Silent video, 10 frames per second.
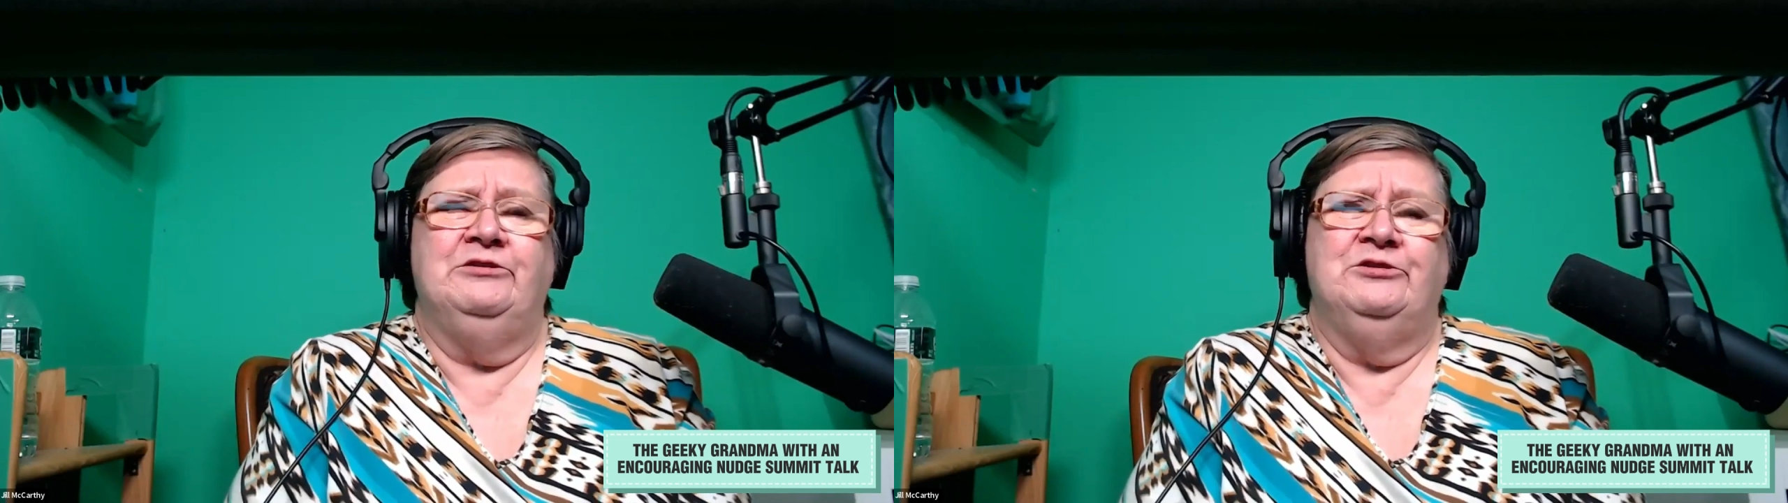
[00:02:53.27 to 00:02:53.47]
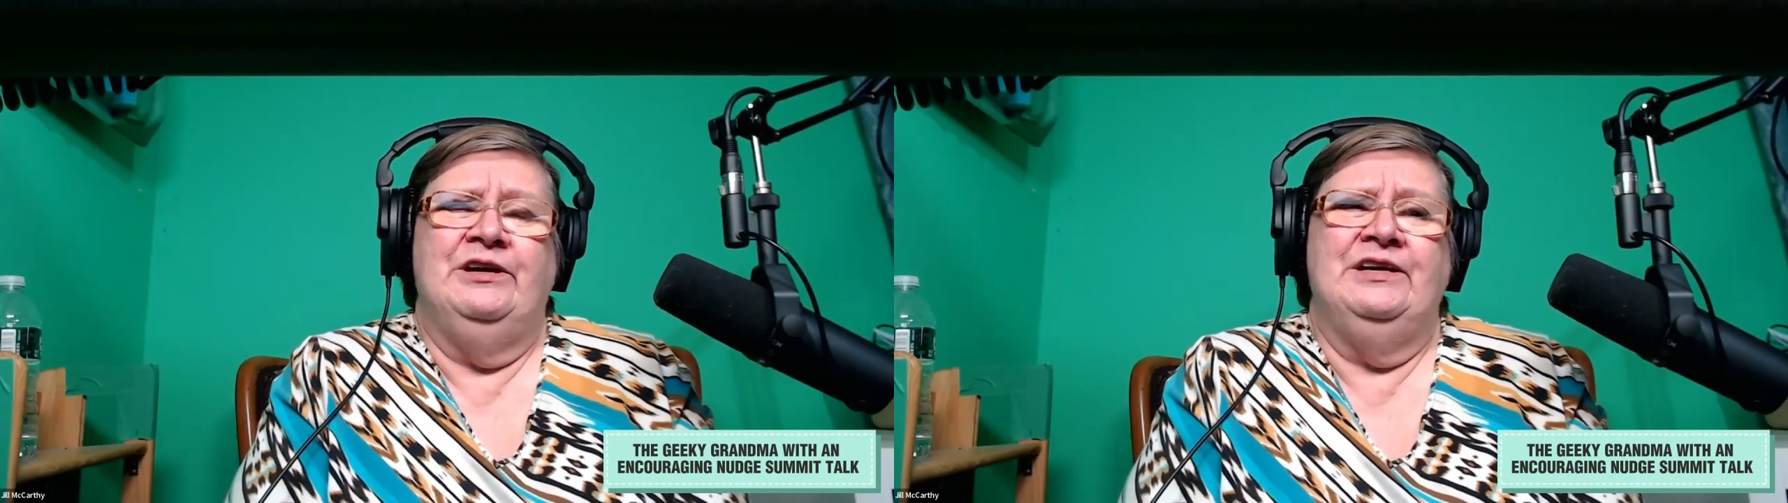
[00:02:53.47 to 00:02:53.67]

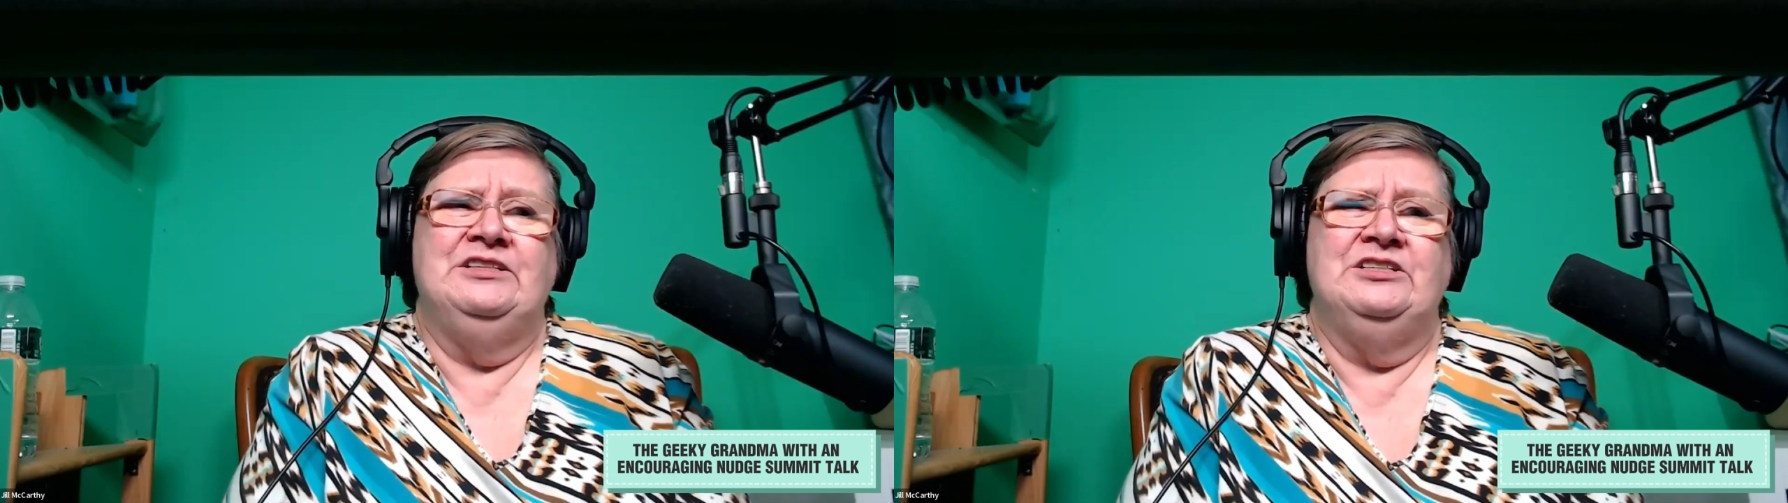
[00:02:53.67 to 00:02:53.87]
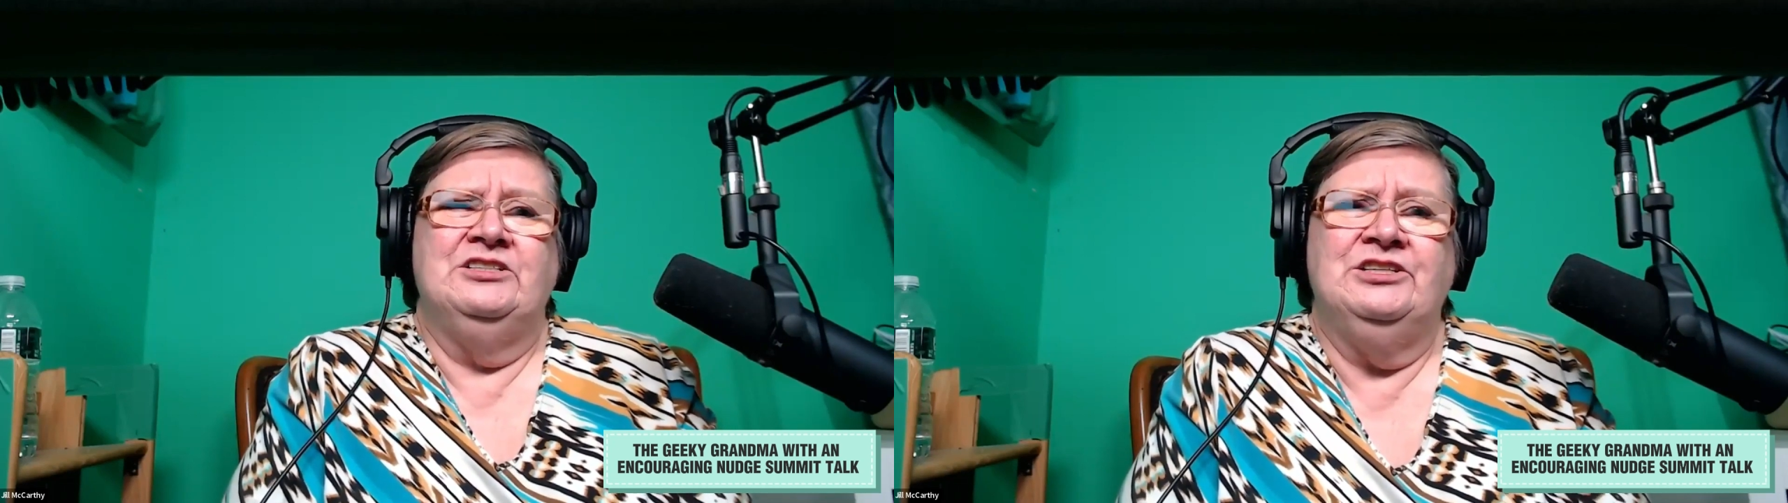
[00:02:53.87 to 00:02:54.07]

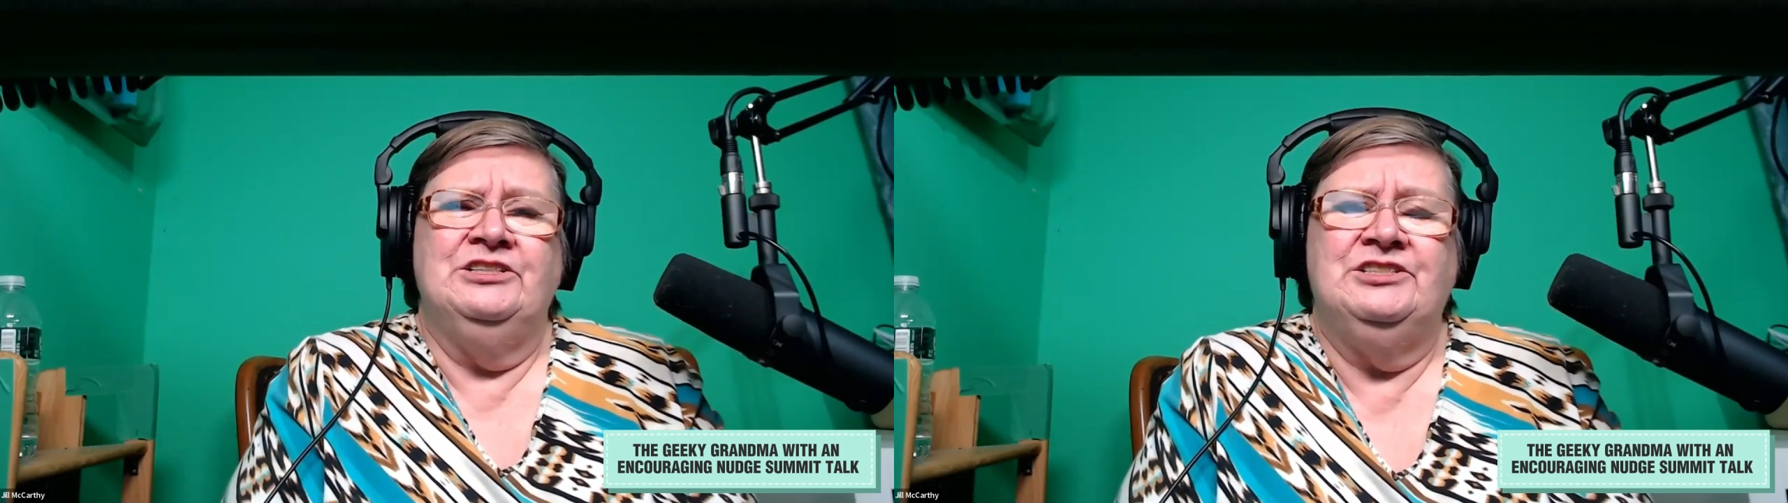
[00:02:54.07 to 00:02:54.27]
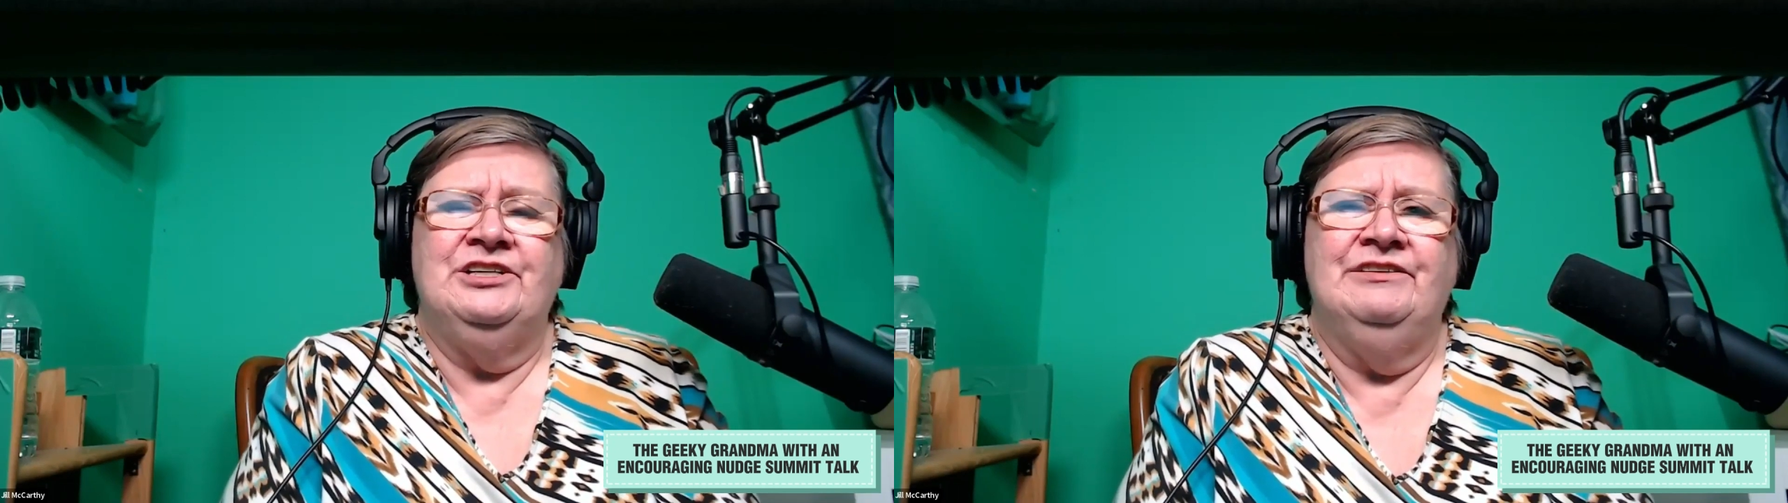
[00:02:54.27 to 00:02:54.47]

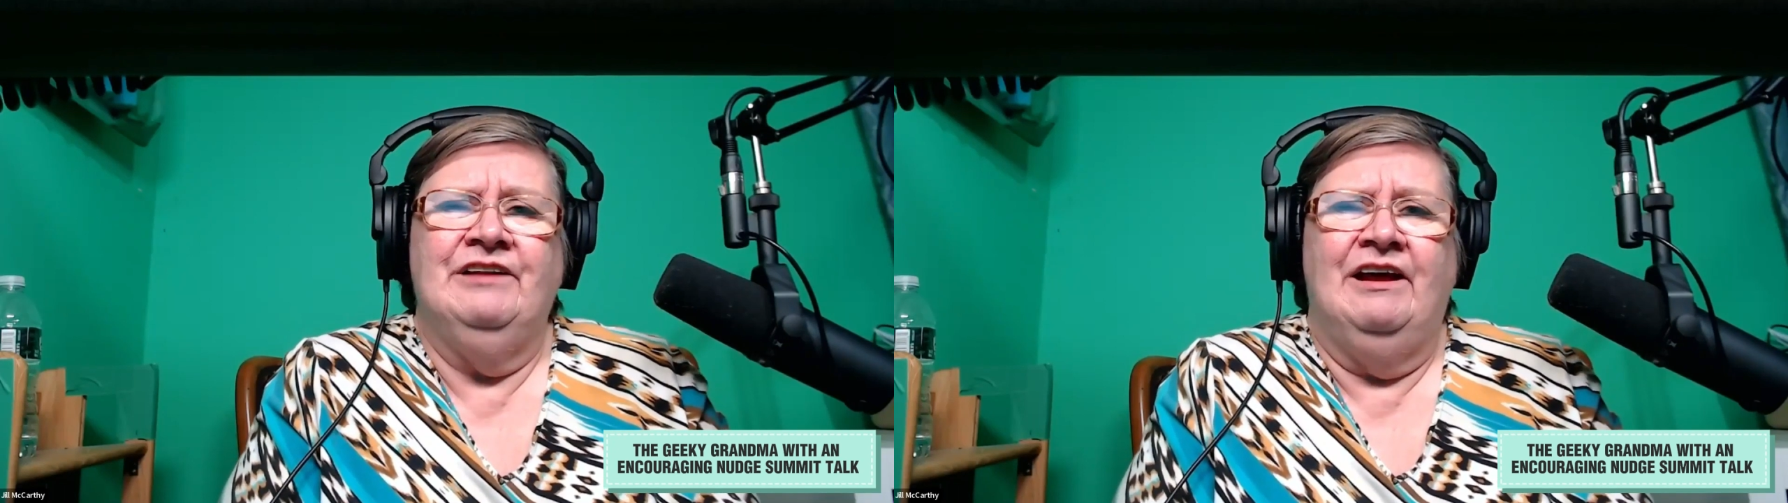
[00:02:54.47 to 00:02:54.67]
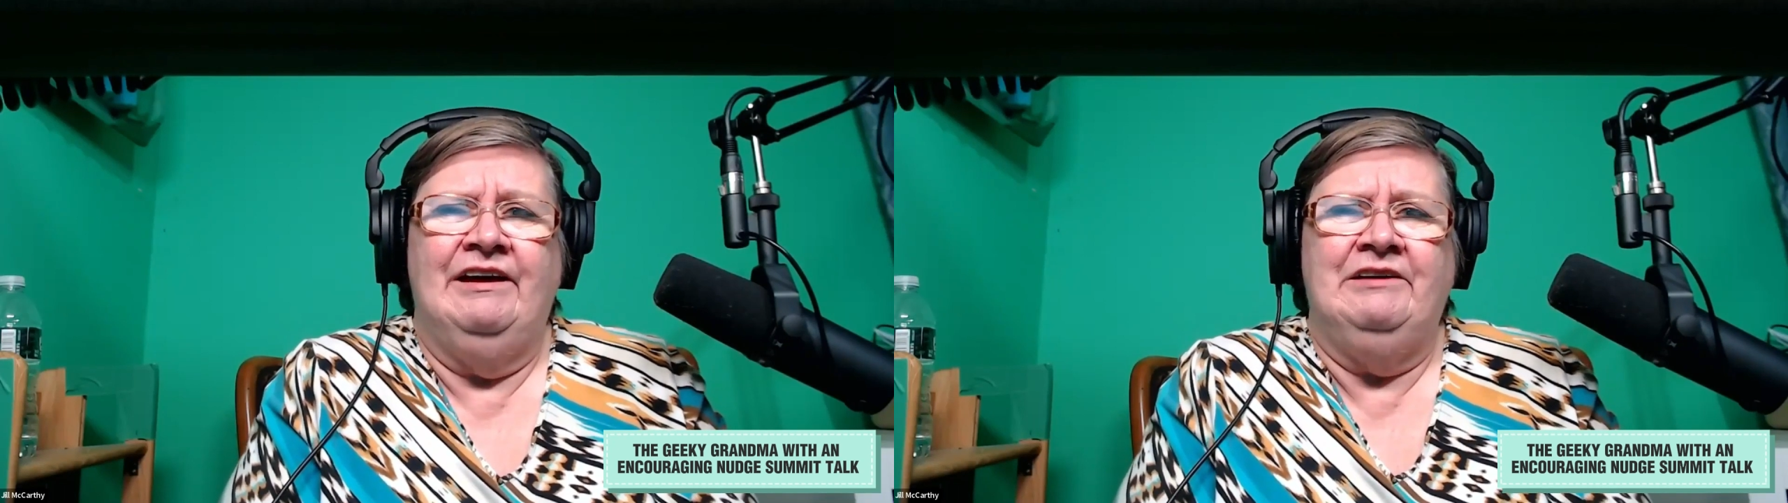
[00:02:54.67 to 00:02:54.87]
transitions in
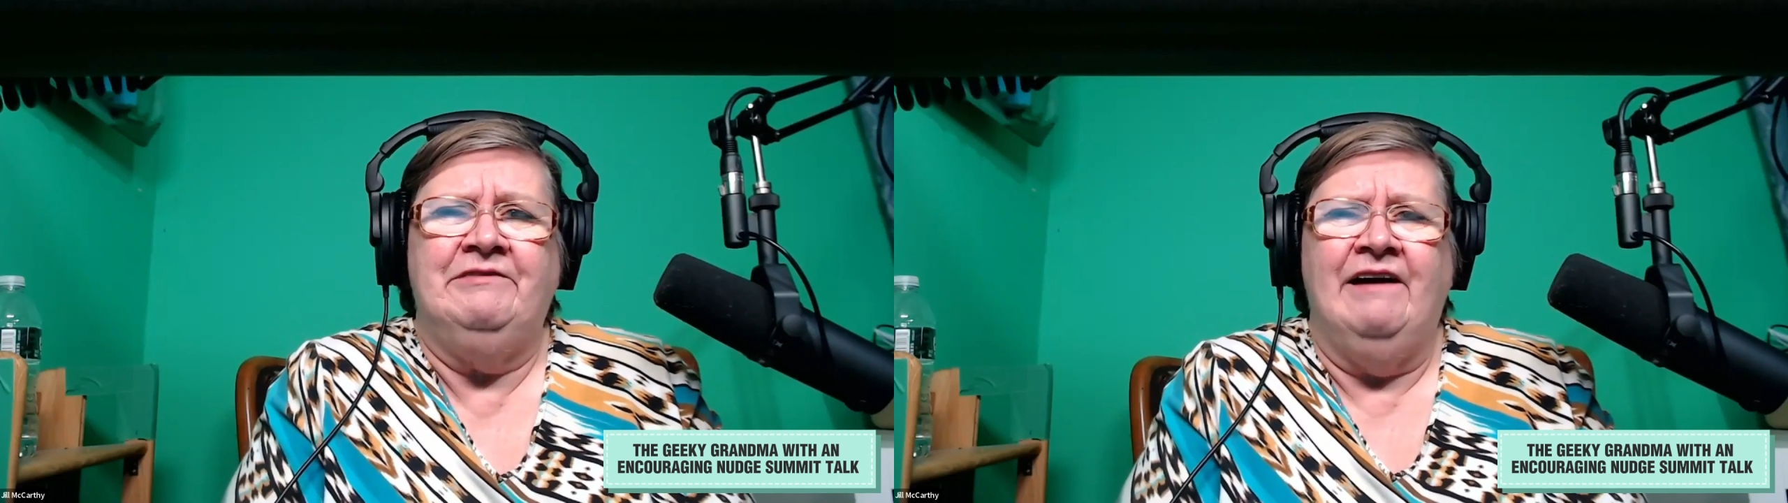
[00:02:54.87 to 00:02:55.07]
life.